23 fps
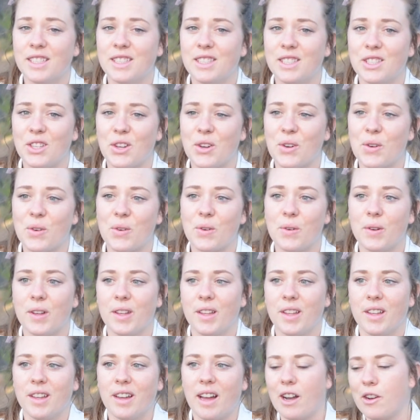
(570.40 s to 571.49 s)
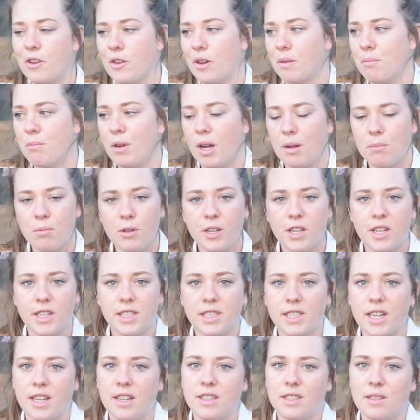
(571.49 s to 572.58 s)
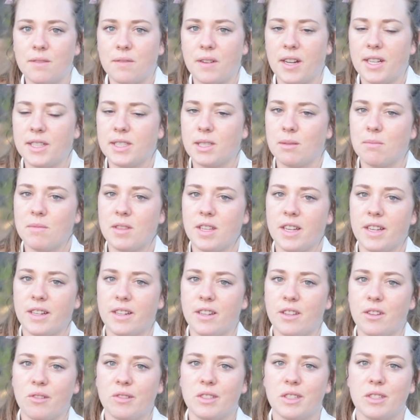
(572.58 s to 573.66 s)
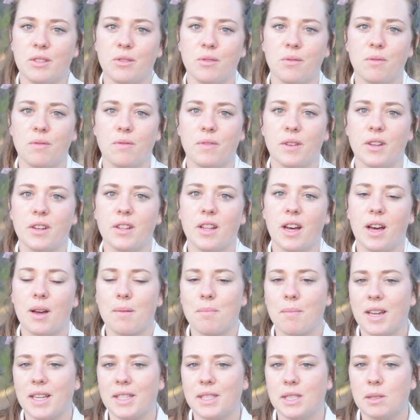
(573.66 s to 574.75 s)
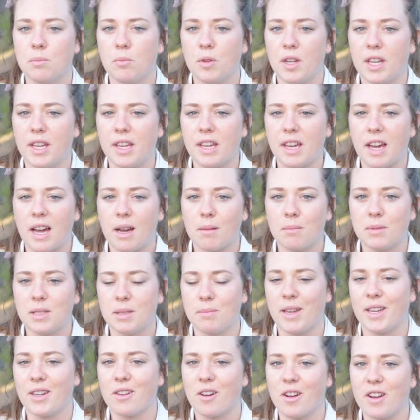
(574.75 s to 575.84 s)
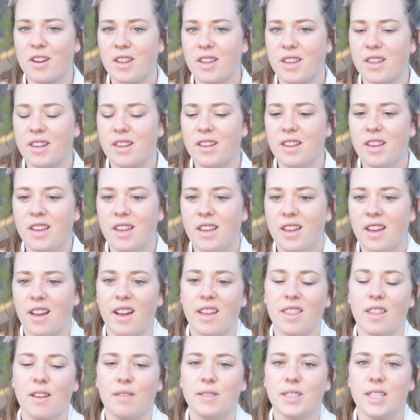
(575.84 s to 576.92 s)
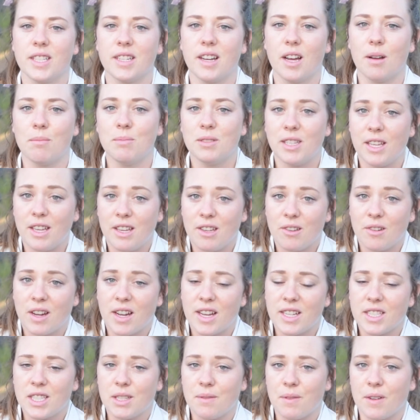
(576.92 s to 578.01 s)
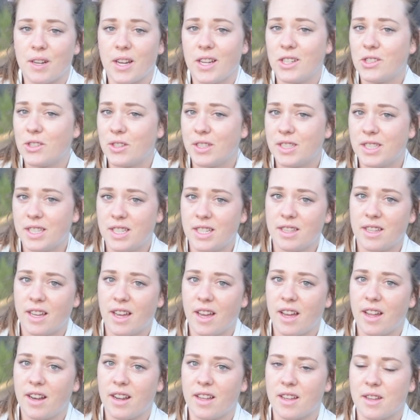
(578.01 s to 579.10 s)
So I know I'm pretty excited to find something new to fill up my spring gaps in my garden. I'd love to update you guys if you're interested in that.